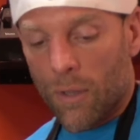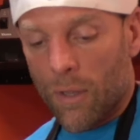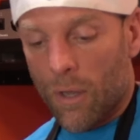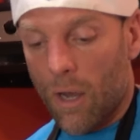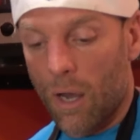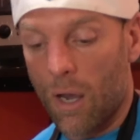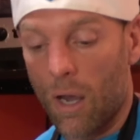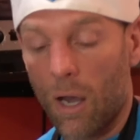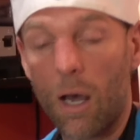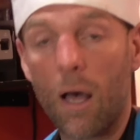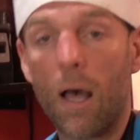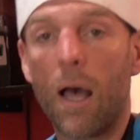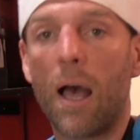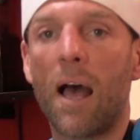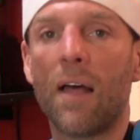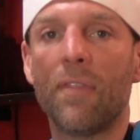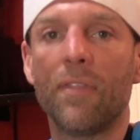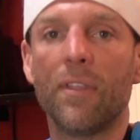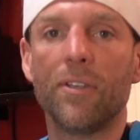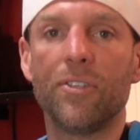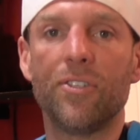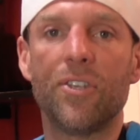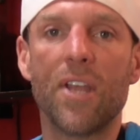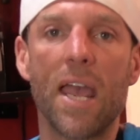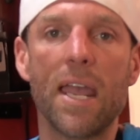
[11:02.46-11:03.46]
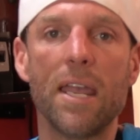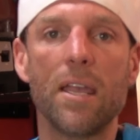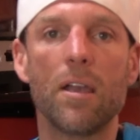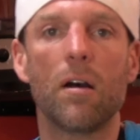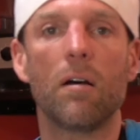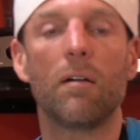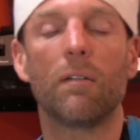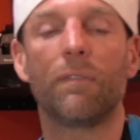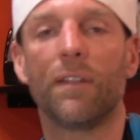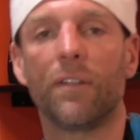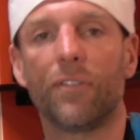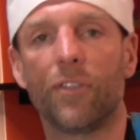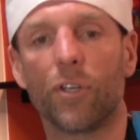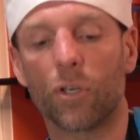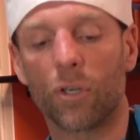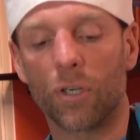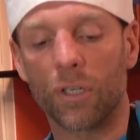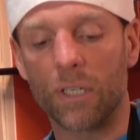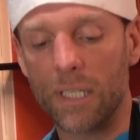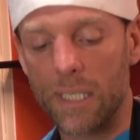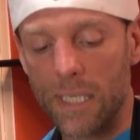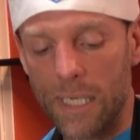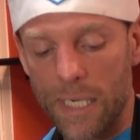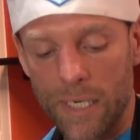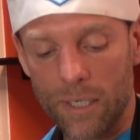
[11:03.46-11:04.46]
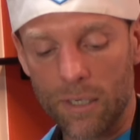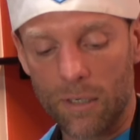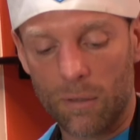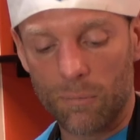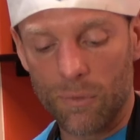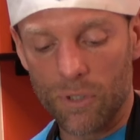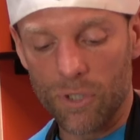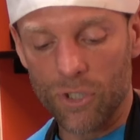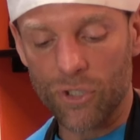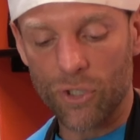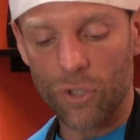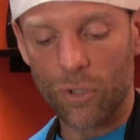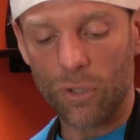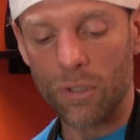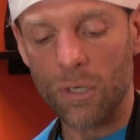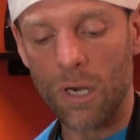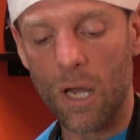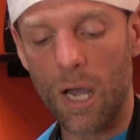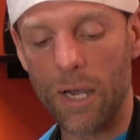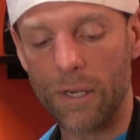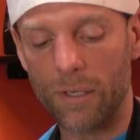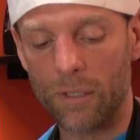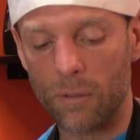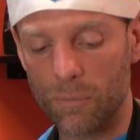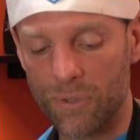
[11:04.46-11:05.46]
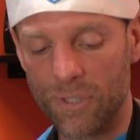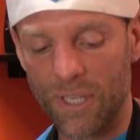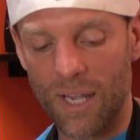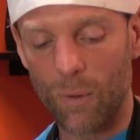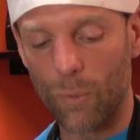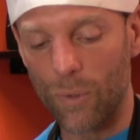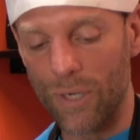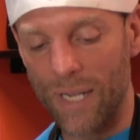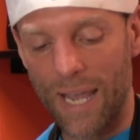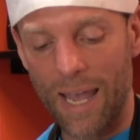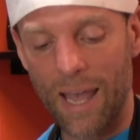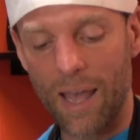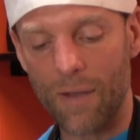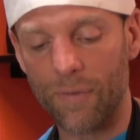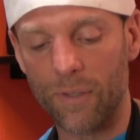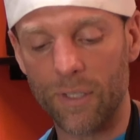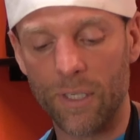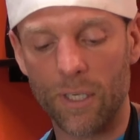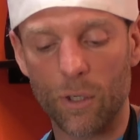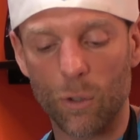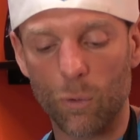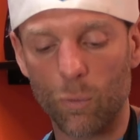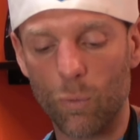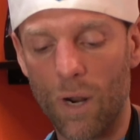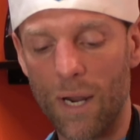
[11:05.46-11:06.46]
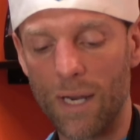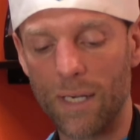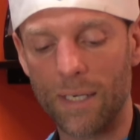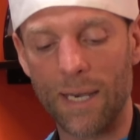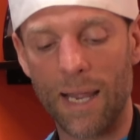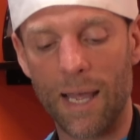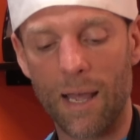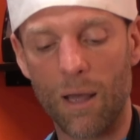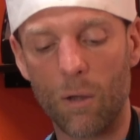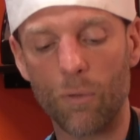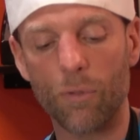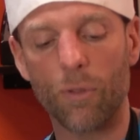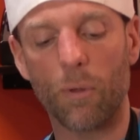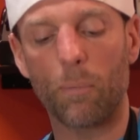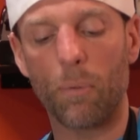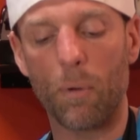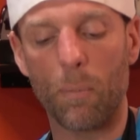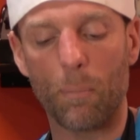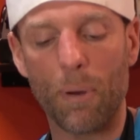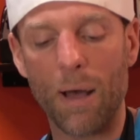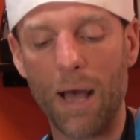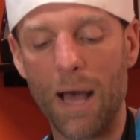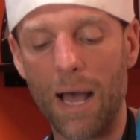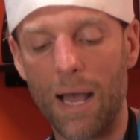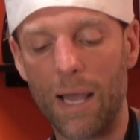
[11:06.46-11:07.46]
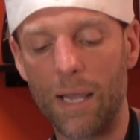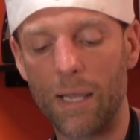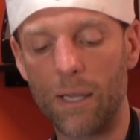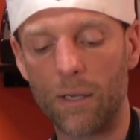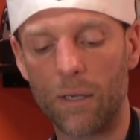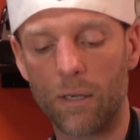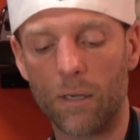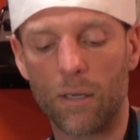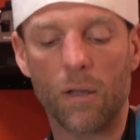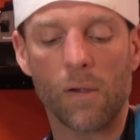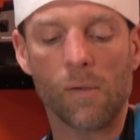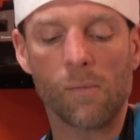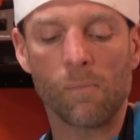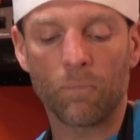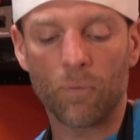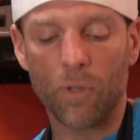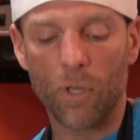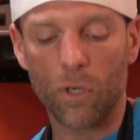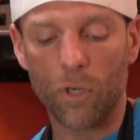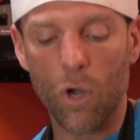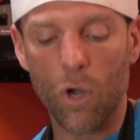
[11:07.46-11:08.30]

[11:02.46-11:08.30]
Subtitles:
On the day of that they're going to eat them. The certain items that we have in here right now, the papaya, the